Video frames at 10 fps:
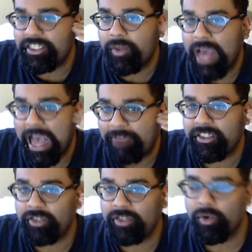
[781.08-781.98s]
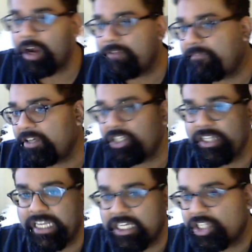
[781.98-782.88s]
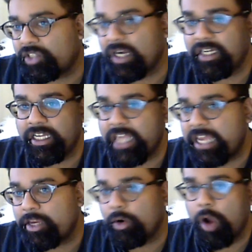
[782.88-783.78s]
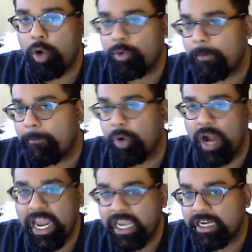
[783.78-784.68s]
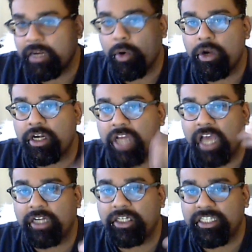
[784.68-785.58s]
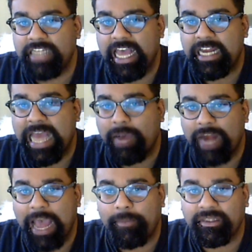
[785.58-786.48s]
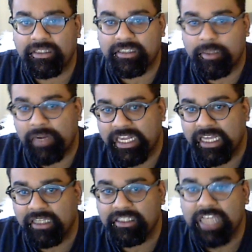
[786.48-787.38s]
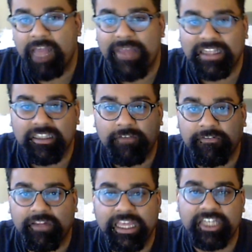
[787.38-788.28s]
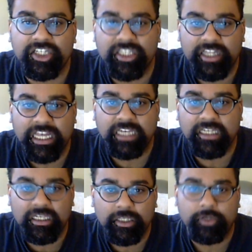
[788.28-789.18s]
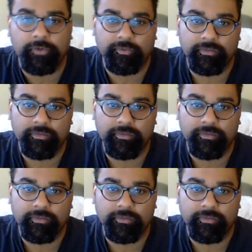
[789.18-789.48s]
you have to artificially construct it in your own brain in order to understand how it happens in somebody else. And that's a fallacious thing to do.